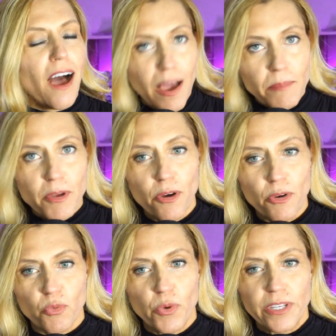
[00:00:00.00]
I'm your
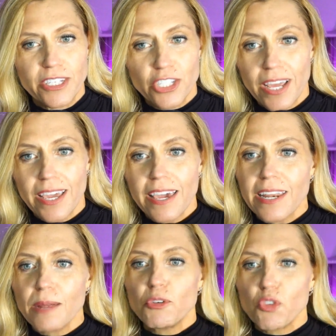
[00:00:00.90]
host, Wendy J,
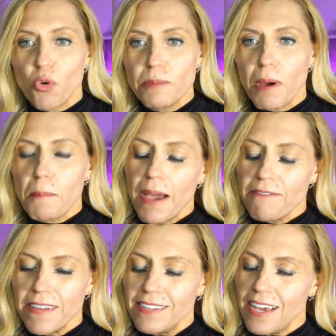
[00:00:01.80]
and I'm joined by my
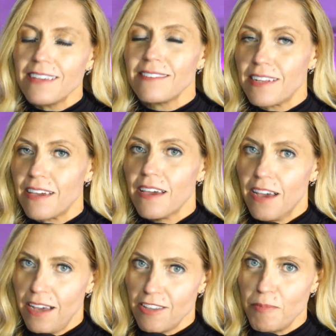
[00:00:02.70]
fantastic
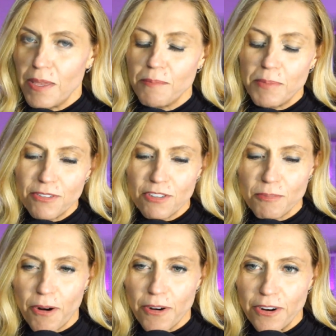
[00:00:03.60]
husband, business
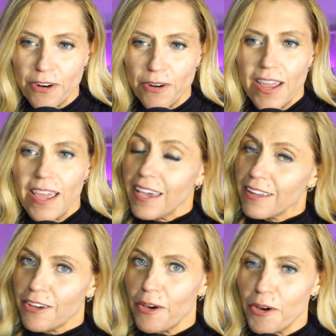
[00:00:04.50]
partner,
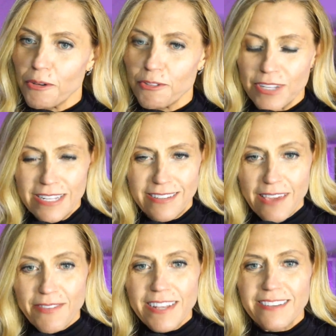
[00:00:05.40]
and co-host, David